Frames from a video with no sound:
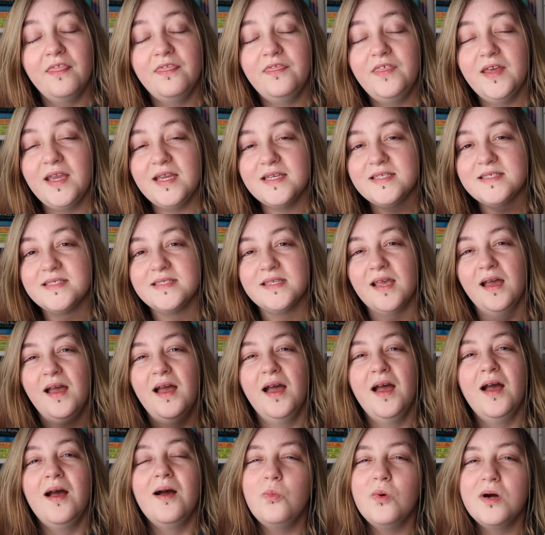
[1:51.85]
This
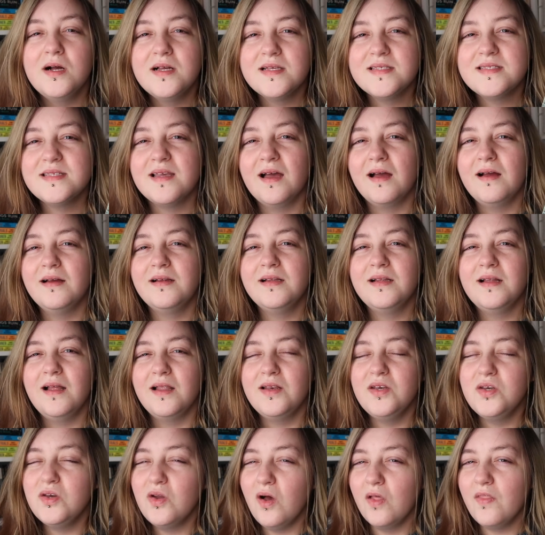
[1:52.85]
was
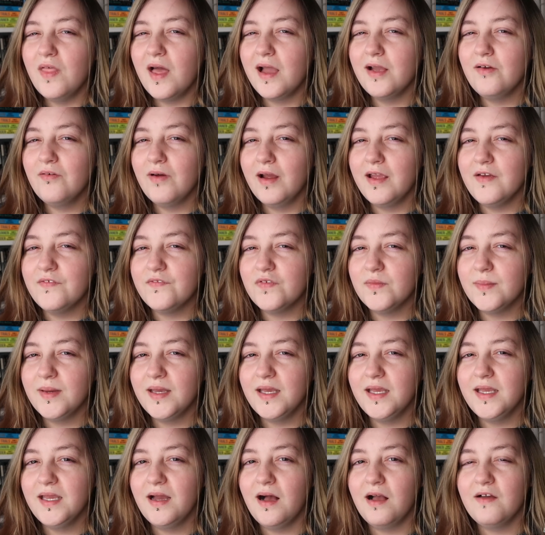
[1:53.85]
not that great for
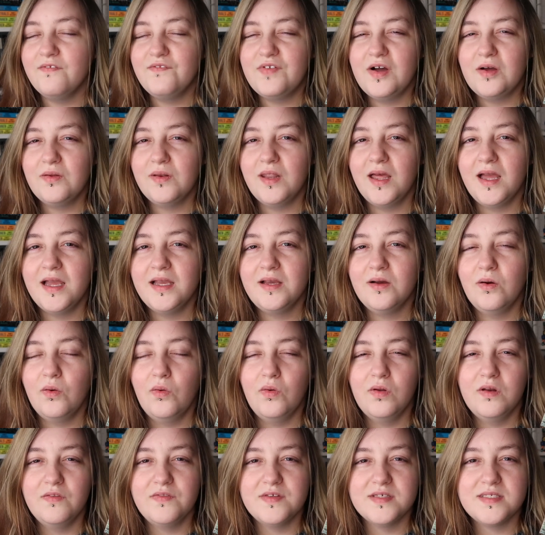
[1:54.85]
me. I felt like
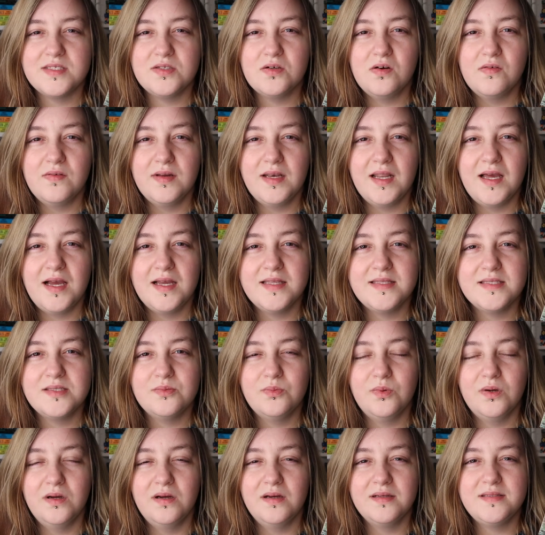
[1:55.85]
all of the storylines
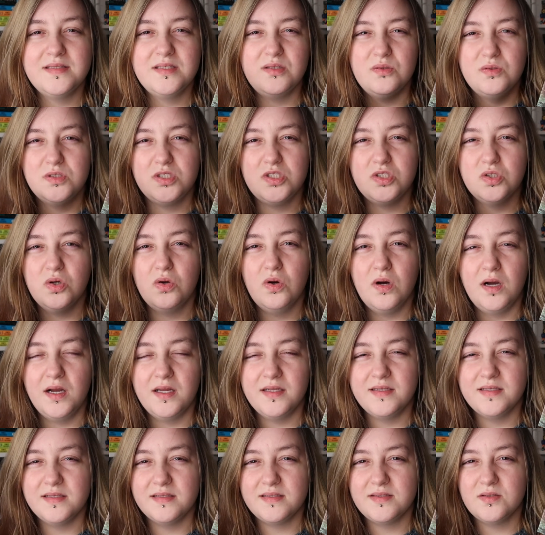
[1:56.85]
were too short
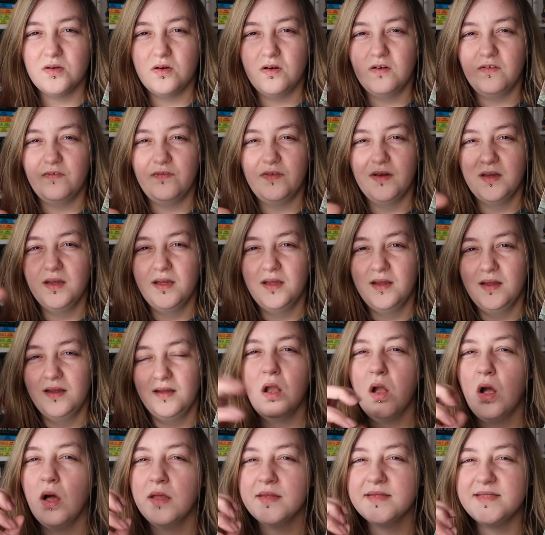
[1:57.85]
and sort of
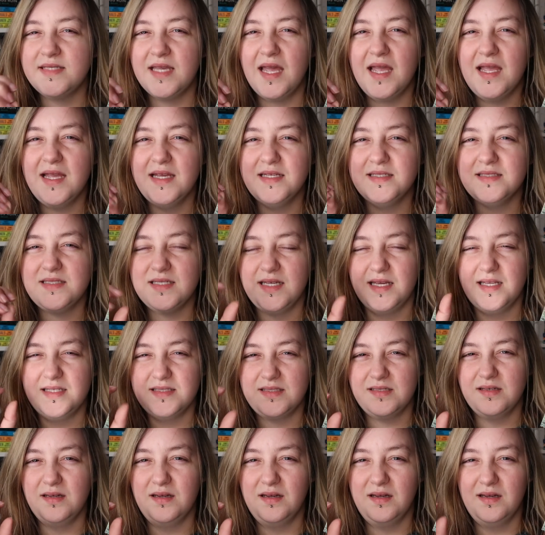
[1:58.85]
contained
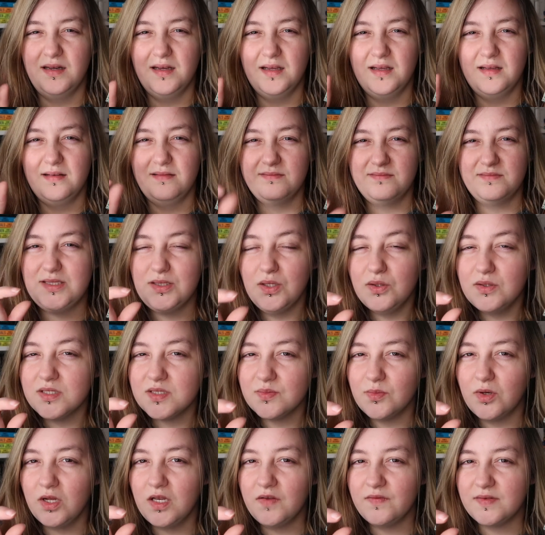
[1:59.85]
into too
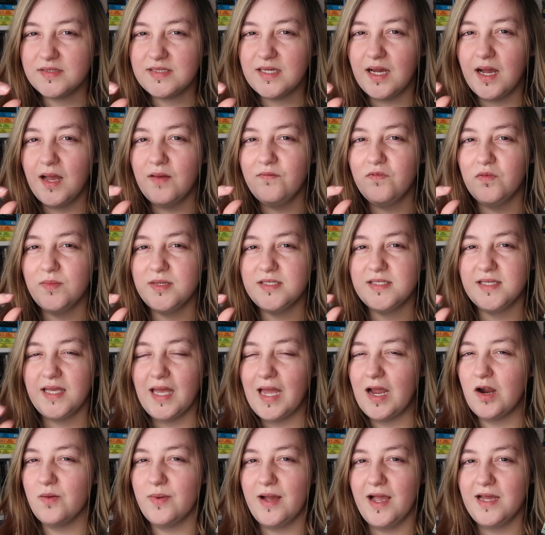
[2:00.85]
small of a time for me to
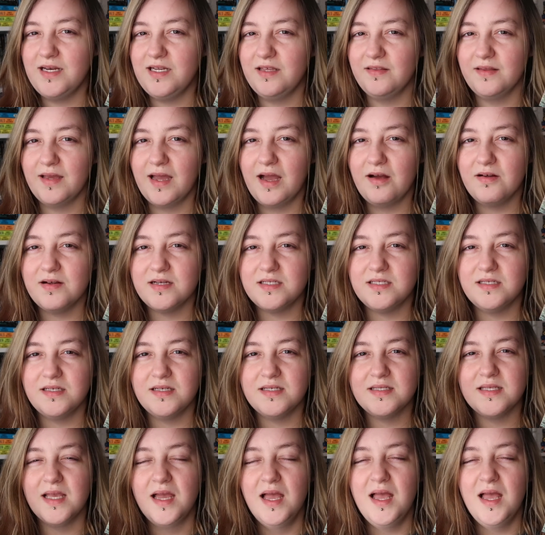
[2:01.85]
care about any of the
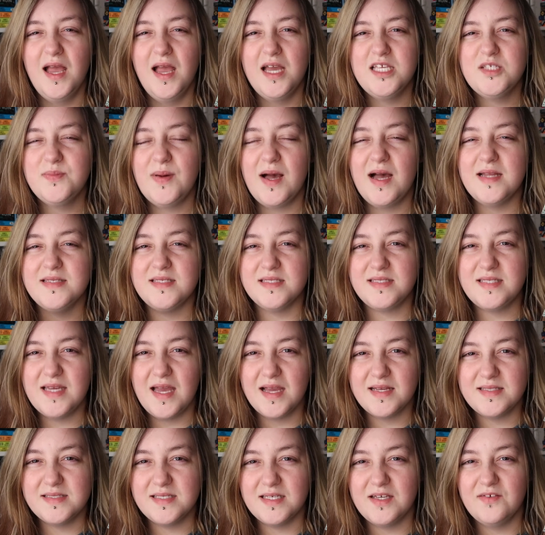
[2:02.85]
characters. It's about a
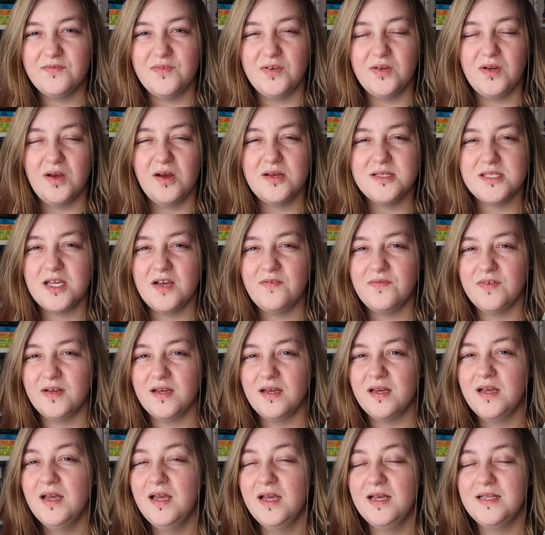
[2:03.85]
detective who goes
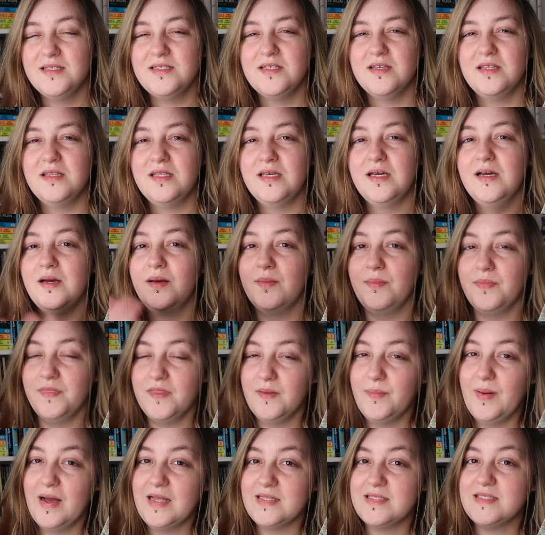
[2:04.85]
over to the,
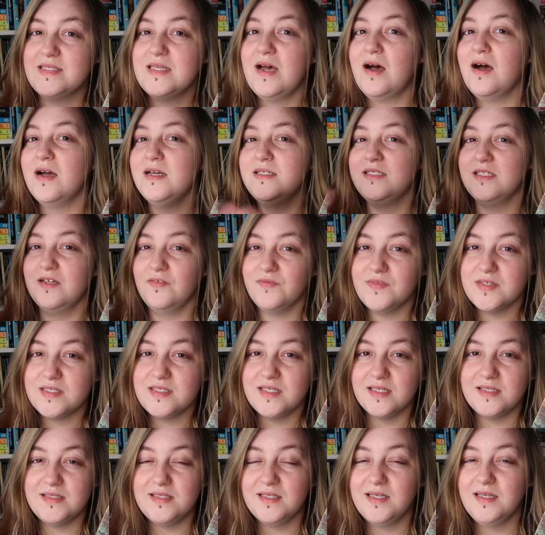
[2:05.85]
the bad side of the
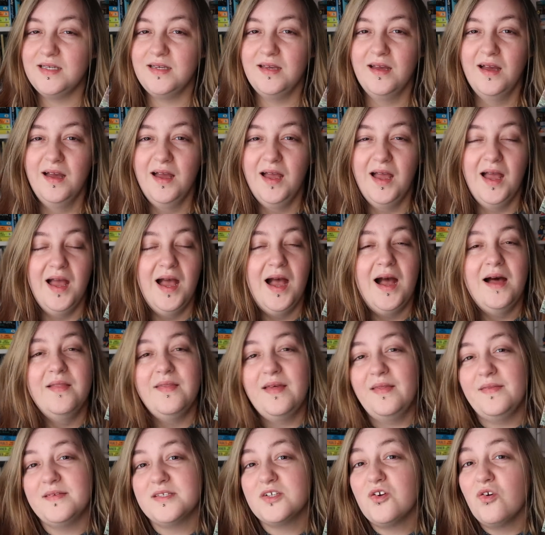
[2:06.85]
city and
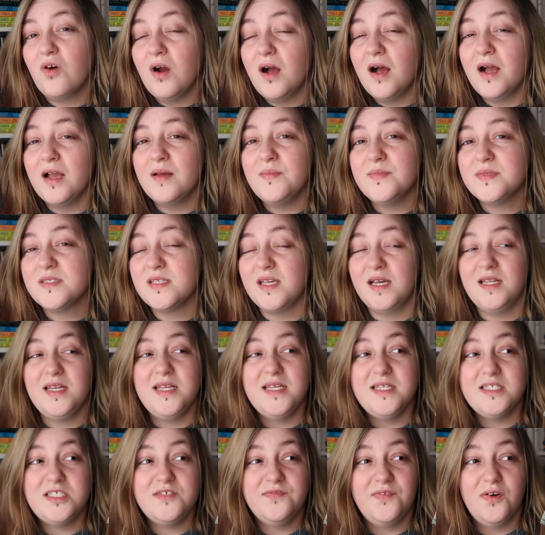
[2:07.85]
then there's crimes and
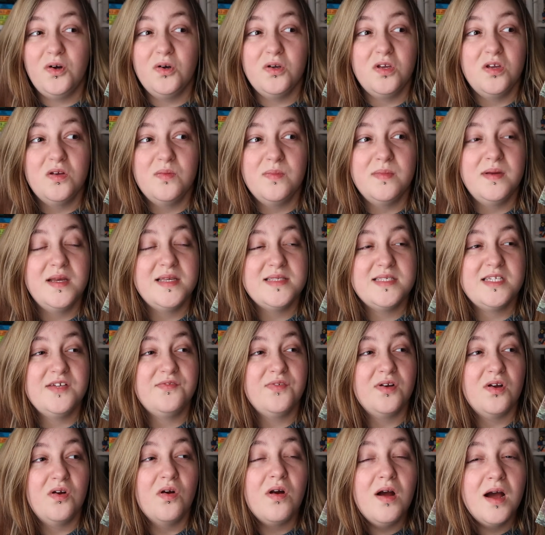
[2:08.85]
each volume is a
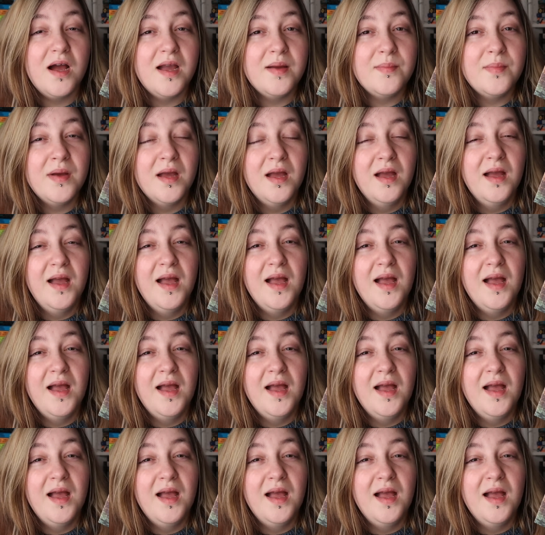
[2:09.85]
different crime.